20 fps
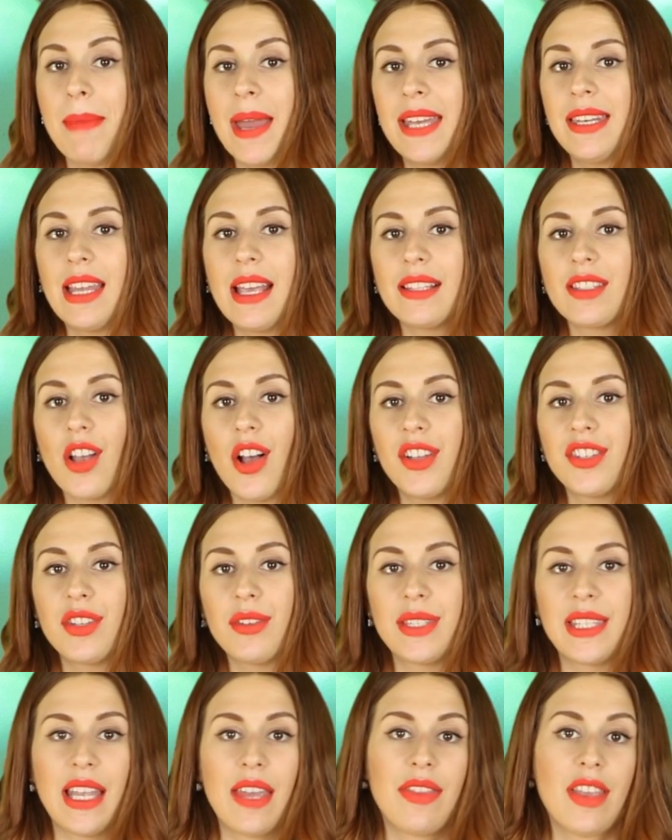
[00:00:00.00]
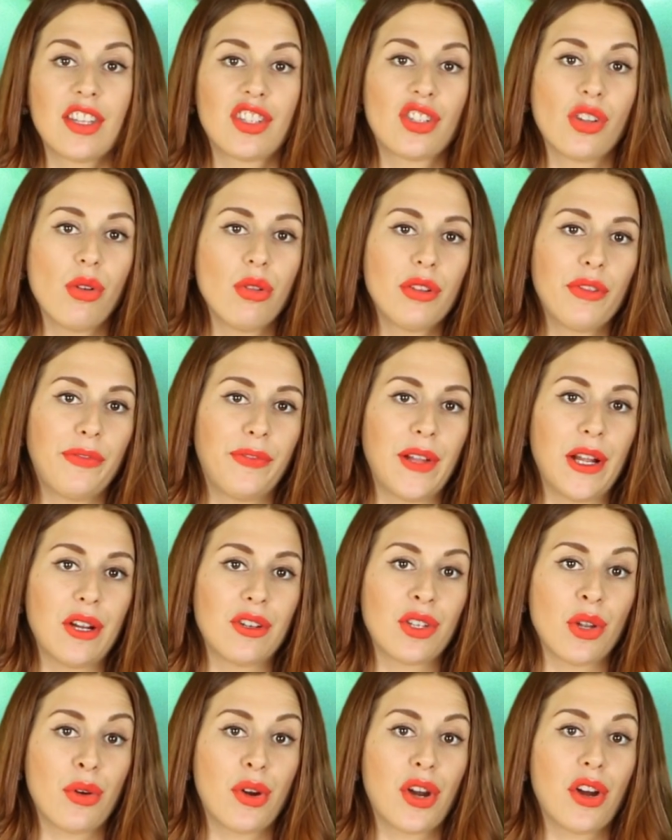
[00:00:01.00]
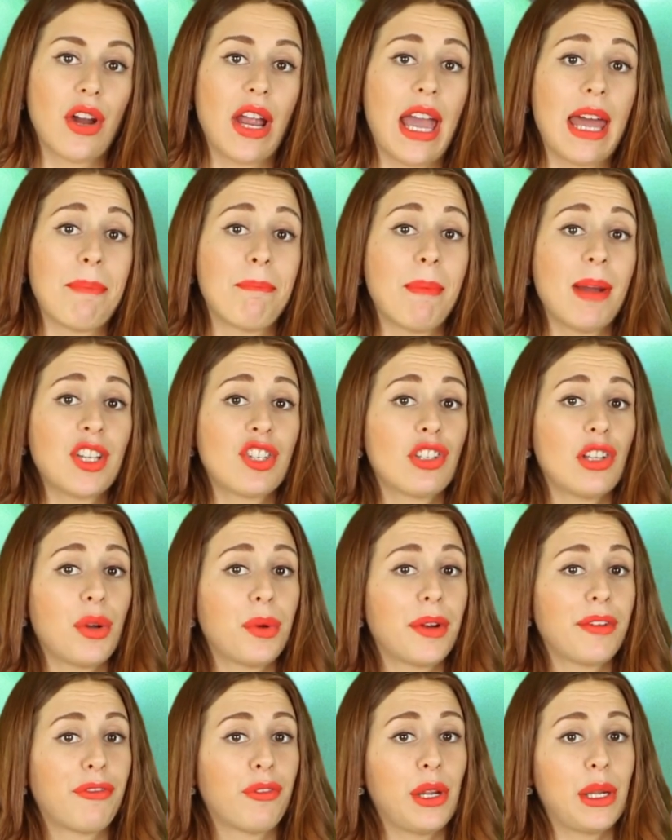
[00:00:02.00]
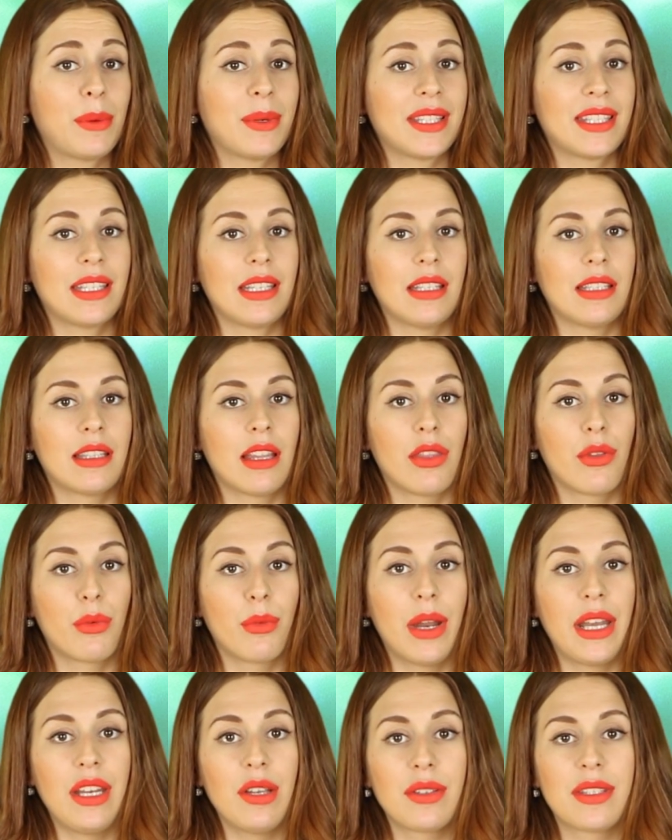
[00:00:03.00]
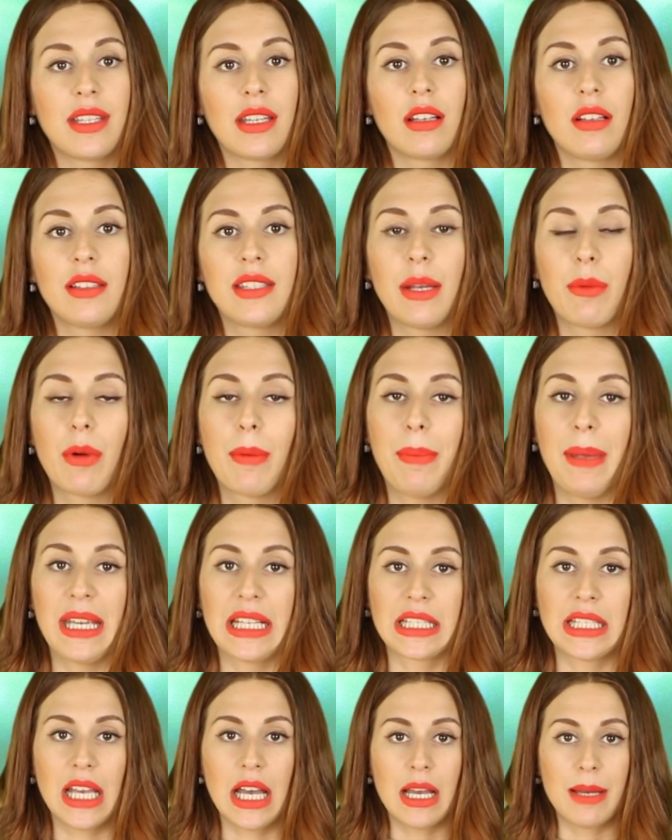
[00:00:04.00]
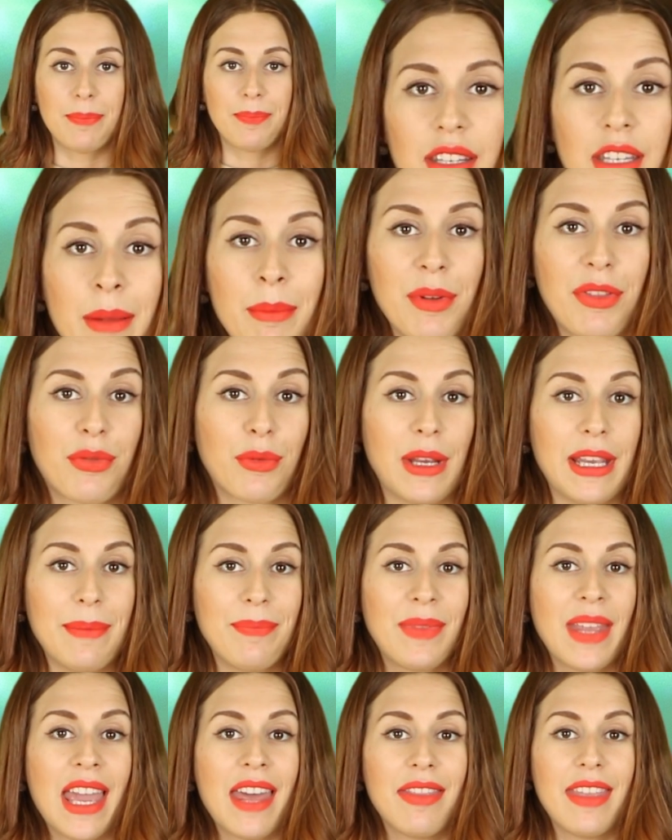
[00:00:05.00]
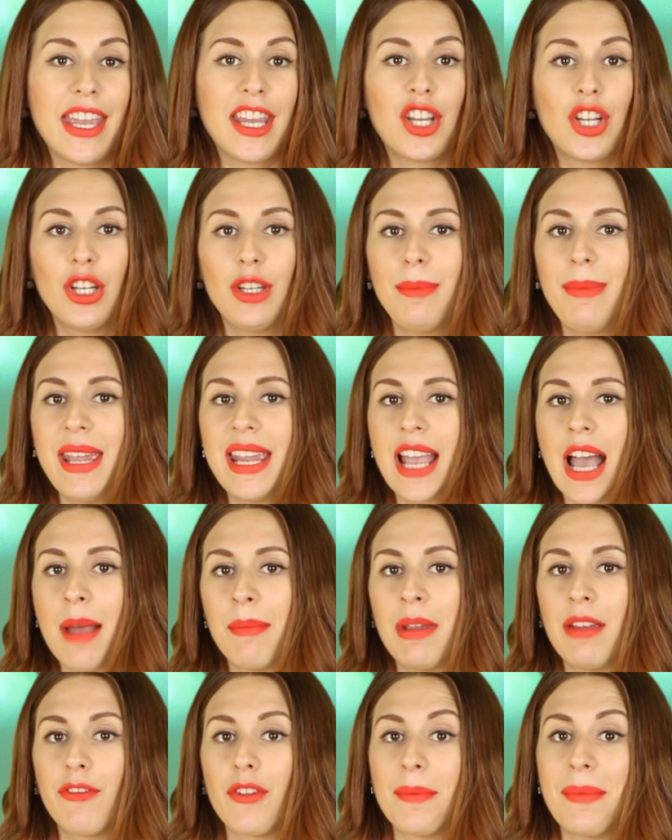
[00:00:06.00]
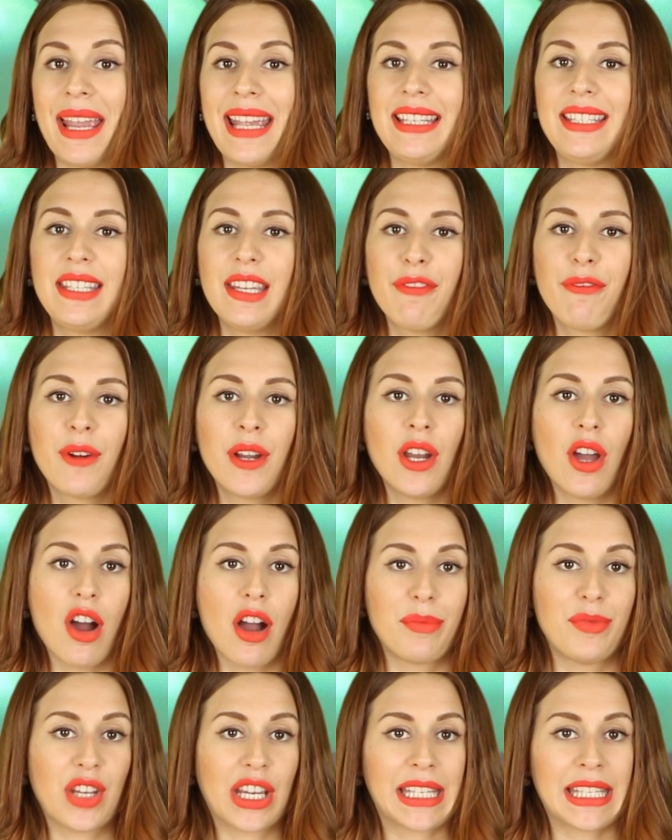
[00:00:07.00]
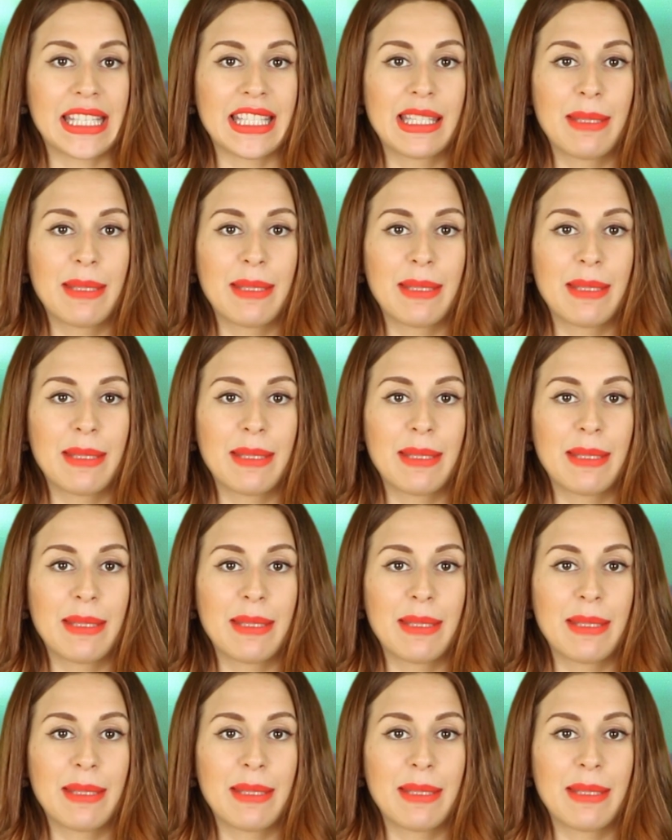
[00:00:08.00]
Mendez also said that solar flares occur at much lower frequencies than the radio signals that were picked up. Number three, they could be coming from a different object in